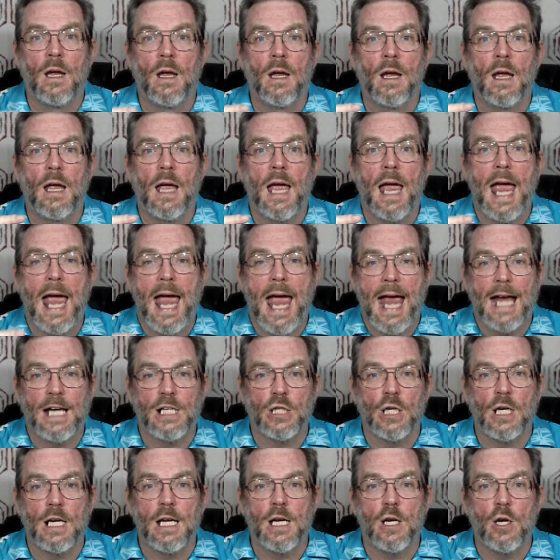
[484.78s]

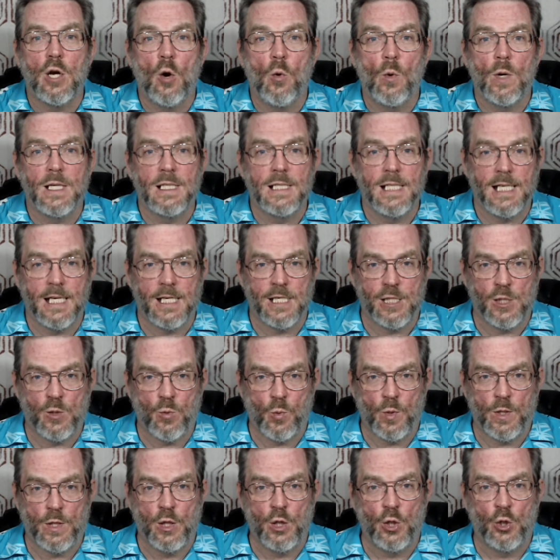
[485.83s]
actually coexist with
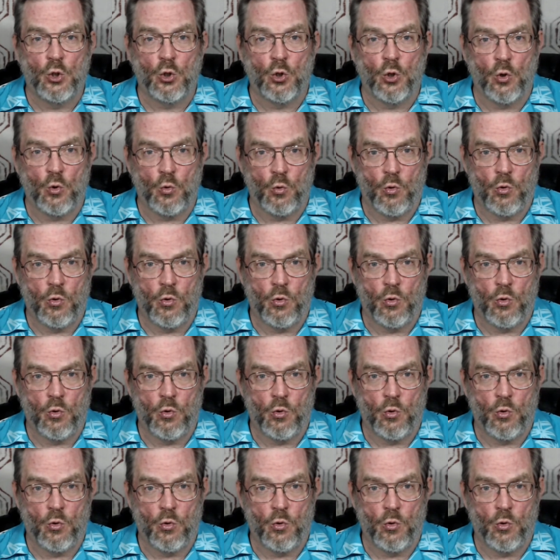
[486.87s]
the truth?